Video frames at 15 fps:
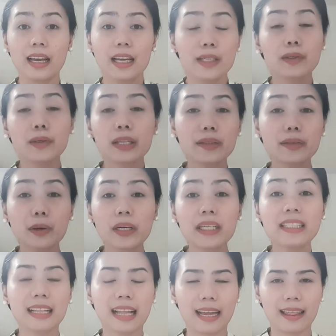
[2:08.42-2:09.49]
So the story
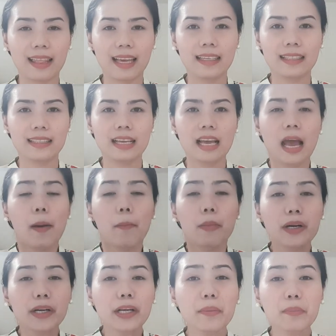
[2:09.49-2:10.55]
is like this.
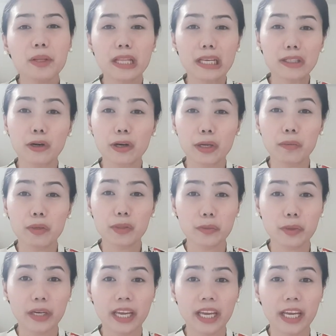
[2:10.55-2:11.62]
Maria Montessori was
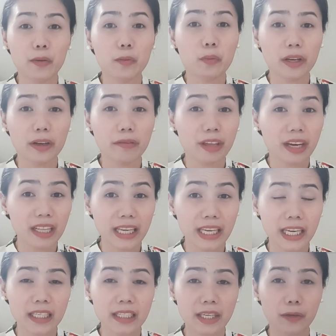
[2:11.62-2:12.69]
working in one of the
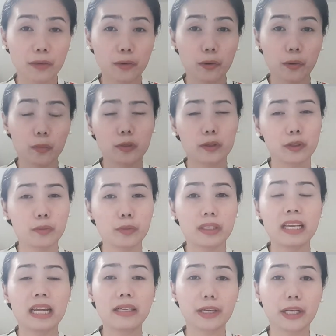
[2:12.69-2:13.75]
clinics in Rome where she was
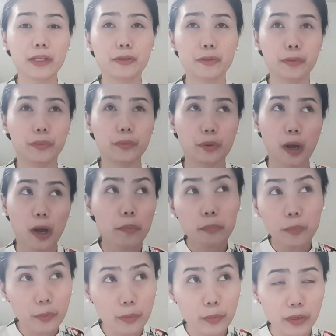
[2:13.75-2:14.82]
tending to
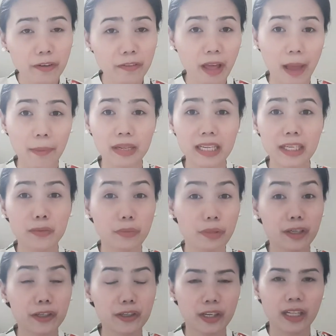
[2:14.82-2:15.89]
poor families with
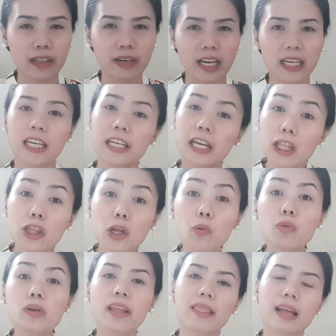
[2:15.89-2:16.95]
their children. And not
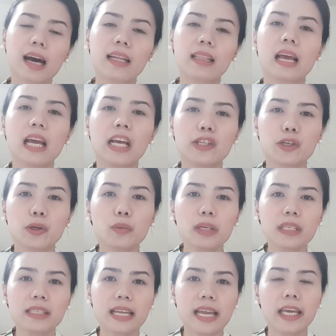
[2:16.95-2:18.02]
only that, she
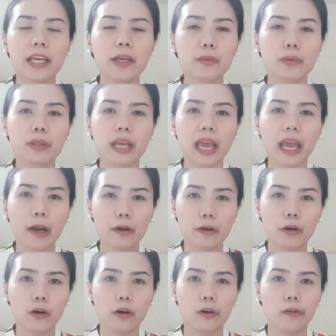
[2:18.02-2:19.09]
was taking good care
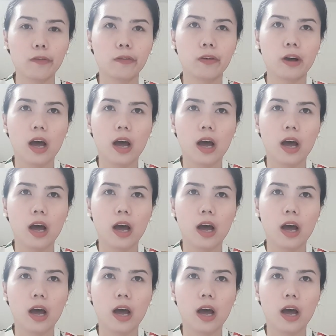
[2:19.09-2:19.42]
of